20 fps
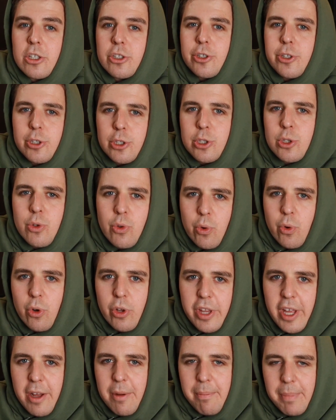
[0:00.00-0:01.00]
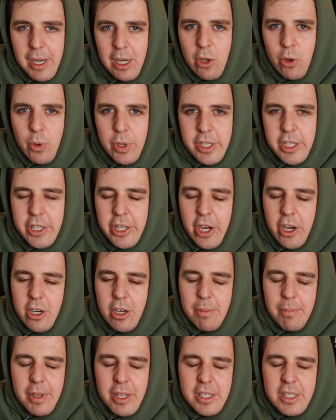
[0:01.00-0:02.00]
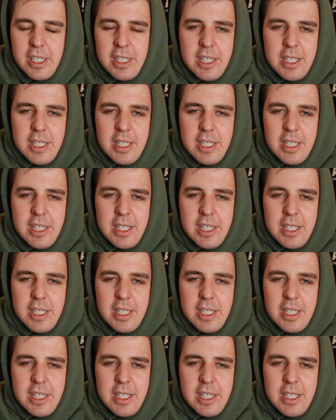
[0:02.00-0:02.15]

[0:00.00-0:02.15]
just scroll down below in the document,